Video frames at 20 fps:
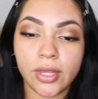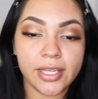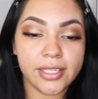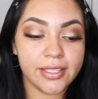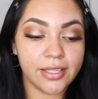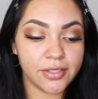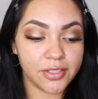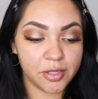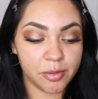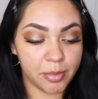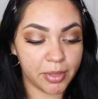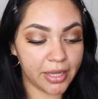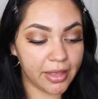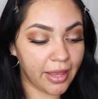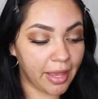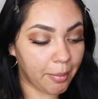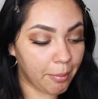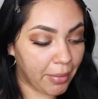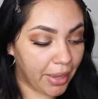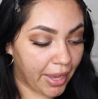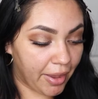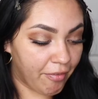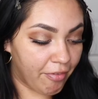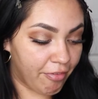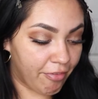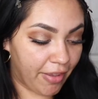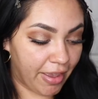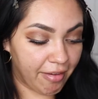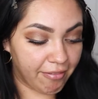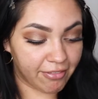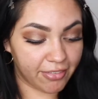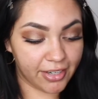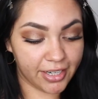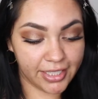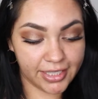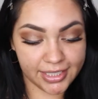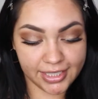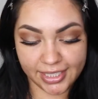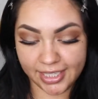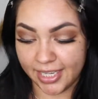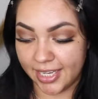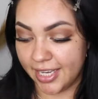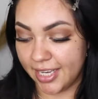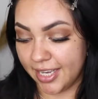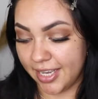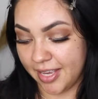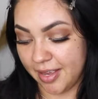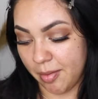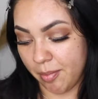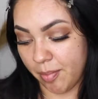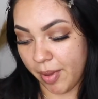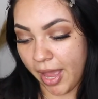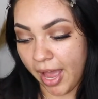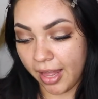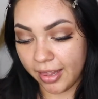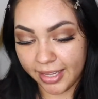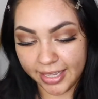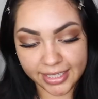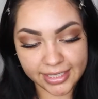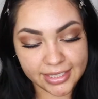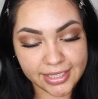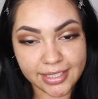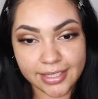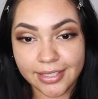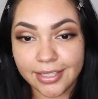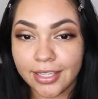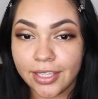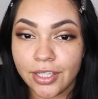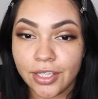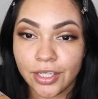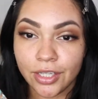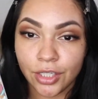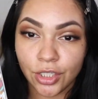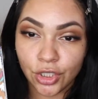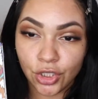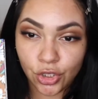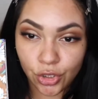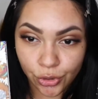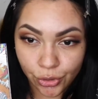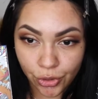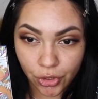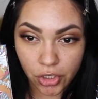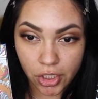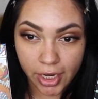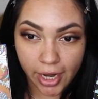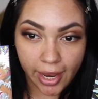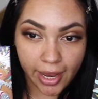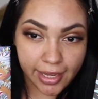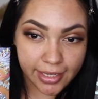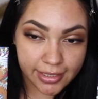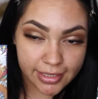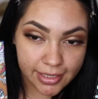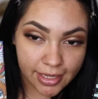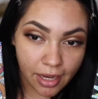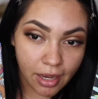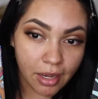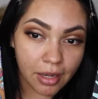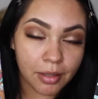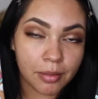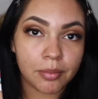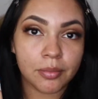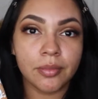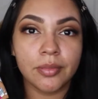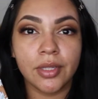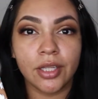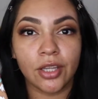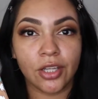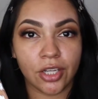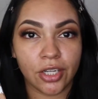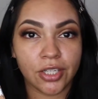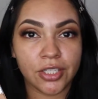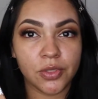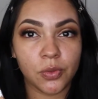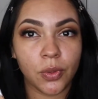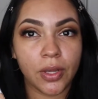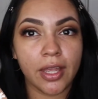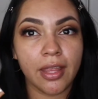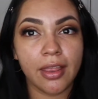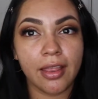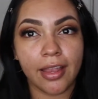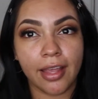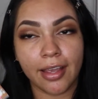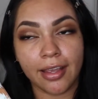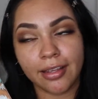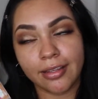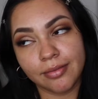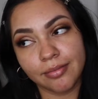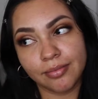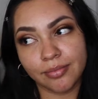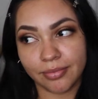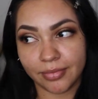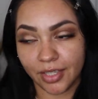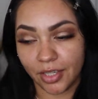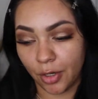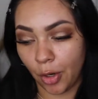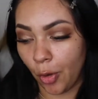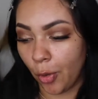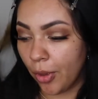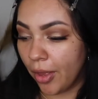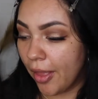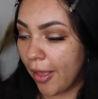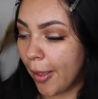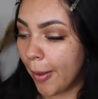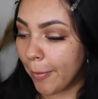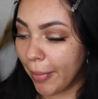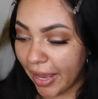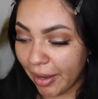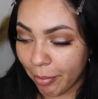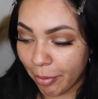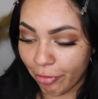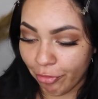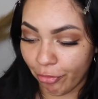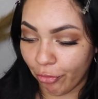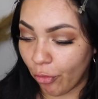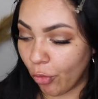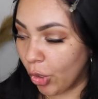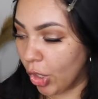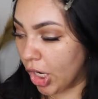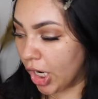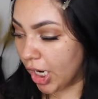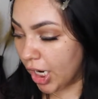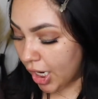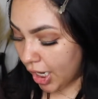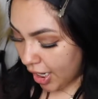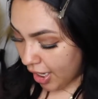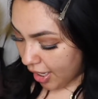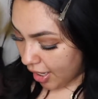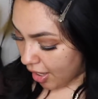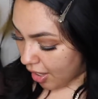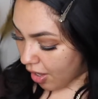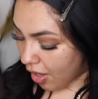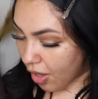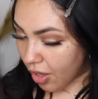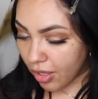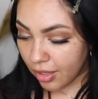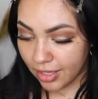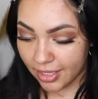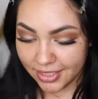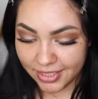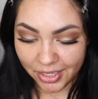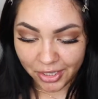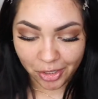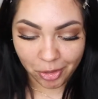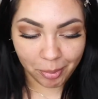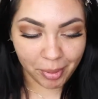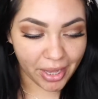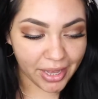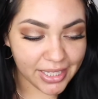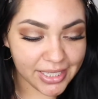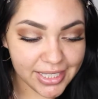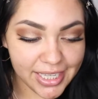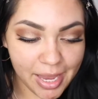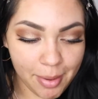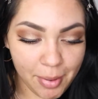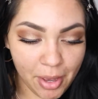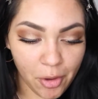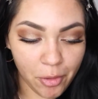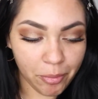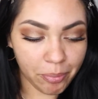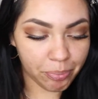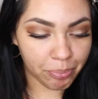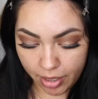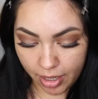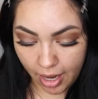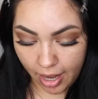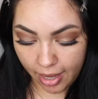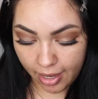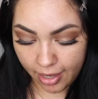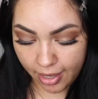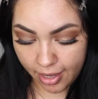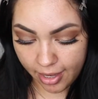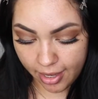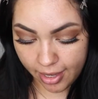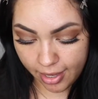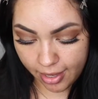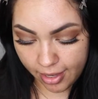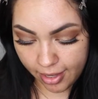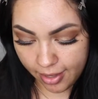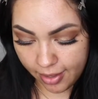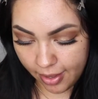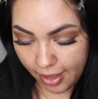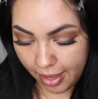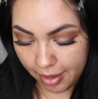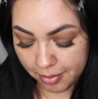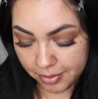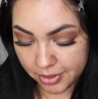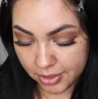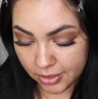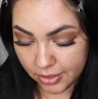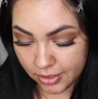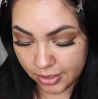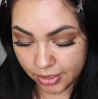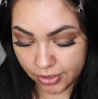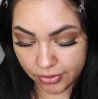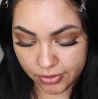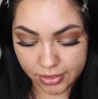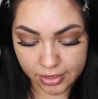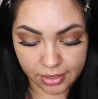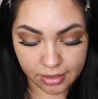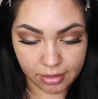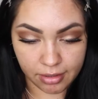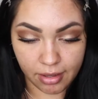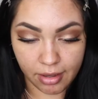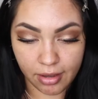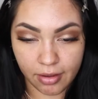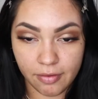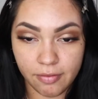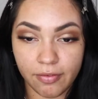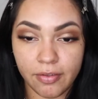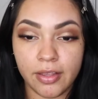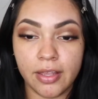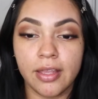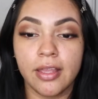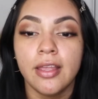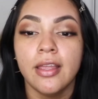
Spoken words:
these used to be like my favorite palettes to create looks with, like, you know, back before all these other palettes came out. But I absolutely used to love